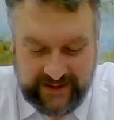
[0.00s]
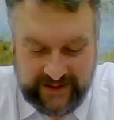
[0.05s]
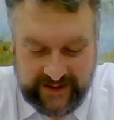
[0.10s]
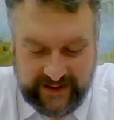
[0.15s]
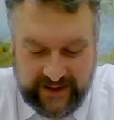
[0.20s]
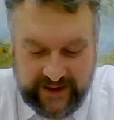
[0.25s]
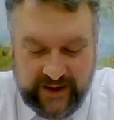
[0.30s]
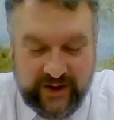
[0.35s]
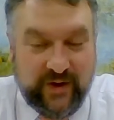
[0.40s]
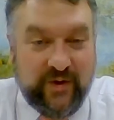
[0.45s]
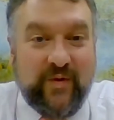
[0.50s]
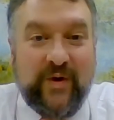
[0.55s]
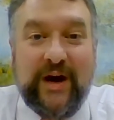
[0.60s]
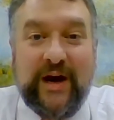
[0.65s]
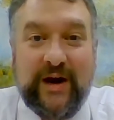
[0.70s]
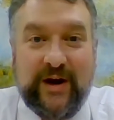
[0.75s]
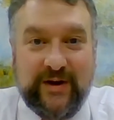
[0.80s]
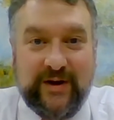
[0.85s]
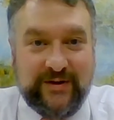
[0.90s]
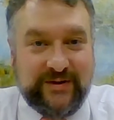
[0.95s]

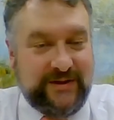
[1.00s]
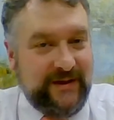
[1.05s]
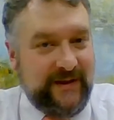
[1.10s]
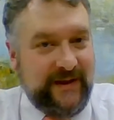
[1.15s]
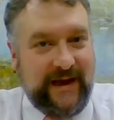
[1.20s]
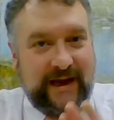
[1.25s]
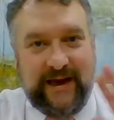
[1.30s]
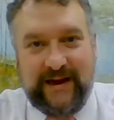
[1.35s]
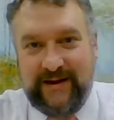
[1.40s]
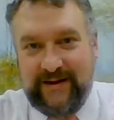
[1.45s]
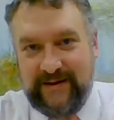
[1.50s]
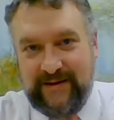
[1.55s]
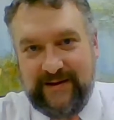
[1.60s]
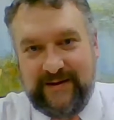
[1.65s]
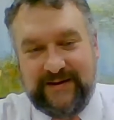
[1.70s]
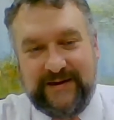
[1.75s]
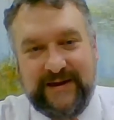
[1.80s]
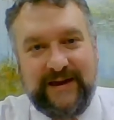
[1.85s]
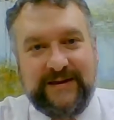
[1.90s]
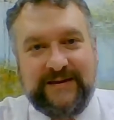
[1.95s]
unawares." And that
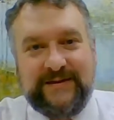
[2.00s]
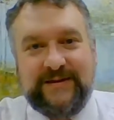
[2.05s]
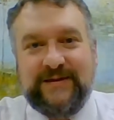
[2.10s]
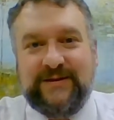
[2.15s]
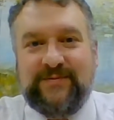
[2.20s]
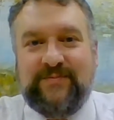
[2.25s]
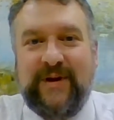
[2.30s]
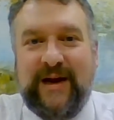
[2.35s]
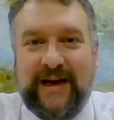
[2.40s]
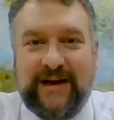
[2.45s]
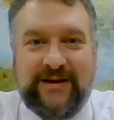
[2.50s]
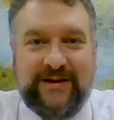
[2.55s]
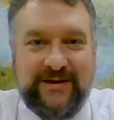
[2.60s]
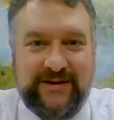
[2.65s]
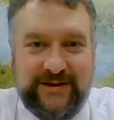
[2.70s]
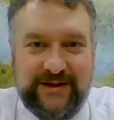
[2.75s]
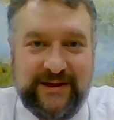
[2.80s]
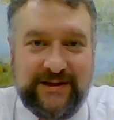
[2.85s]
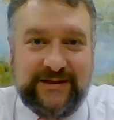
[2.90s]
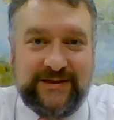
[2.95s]
takes us back to
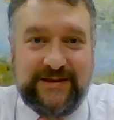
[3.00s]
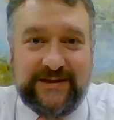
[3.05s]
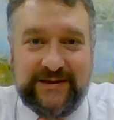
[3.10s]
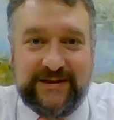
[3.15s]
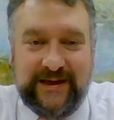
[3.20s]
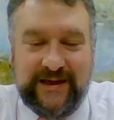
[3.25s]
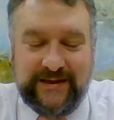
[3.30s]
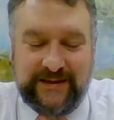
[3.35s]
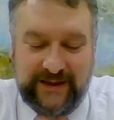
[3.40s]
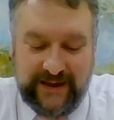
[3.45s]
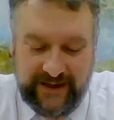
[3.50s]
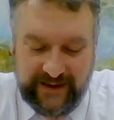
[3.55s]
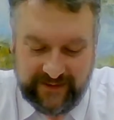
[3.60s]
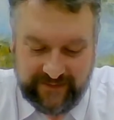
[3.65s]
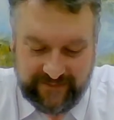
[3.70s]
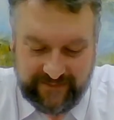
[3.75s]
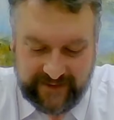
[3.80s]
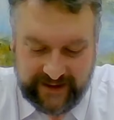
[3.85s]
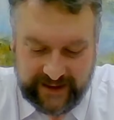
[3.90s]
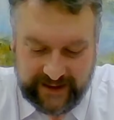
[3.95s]
Genesis 18,
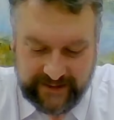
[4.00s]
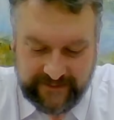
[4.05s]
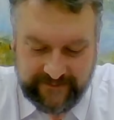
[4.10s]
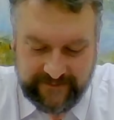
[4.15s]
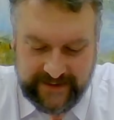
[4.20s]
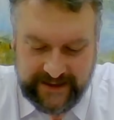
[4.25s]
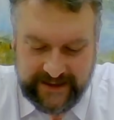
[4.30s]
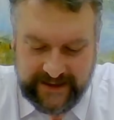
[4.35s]
in fact.